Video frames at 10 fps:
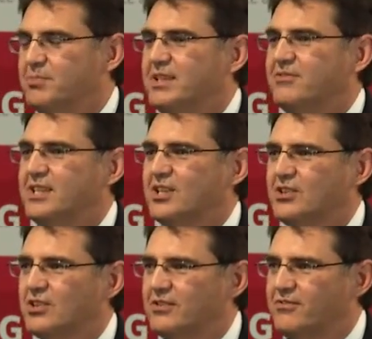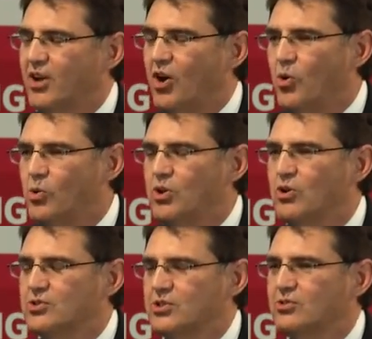But if the whole
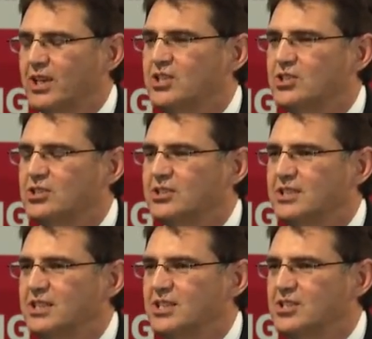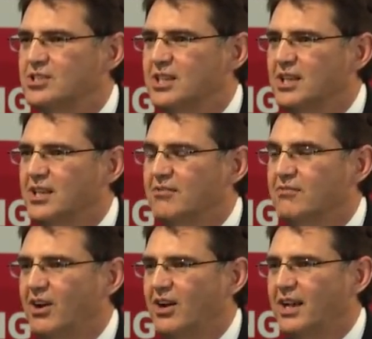consultation is
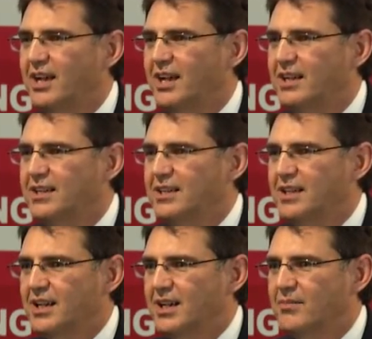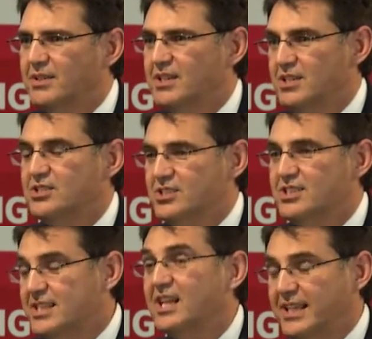via is
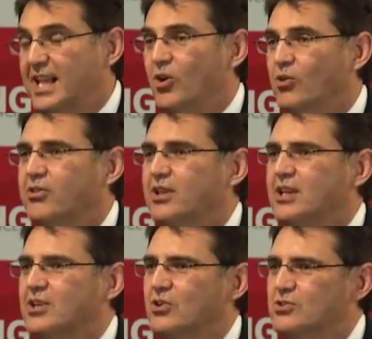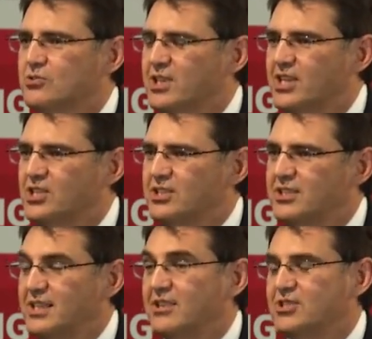a telehealth consultation,
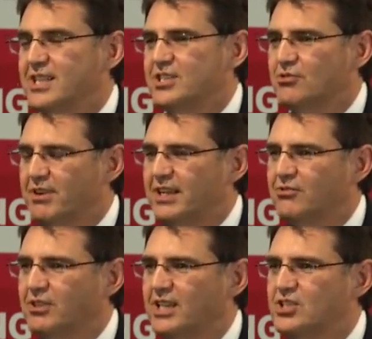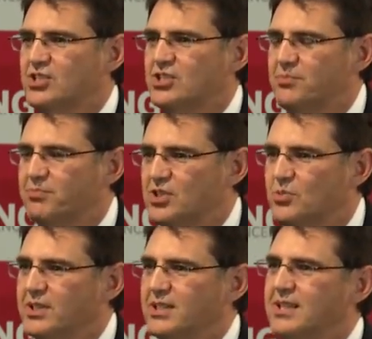then there is a direct relationship
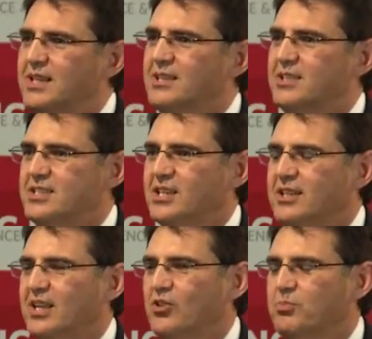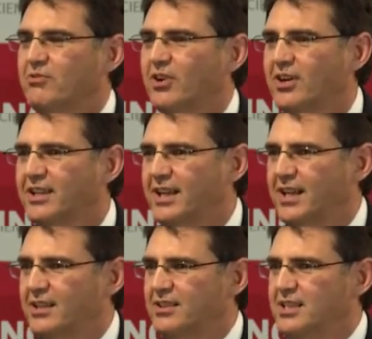between the telehealth provider
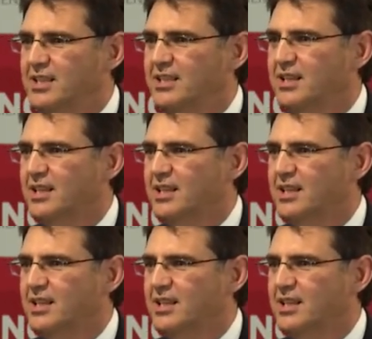and the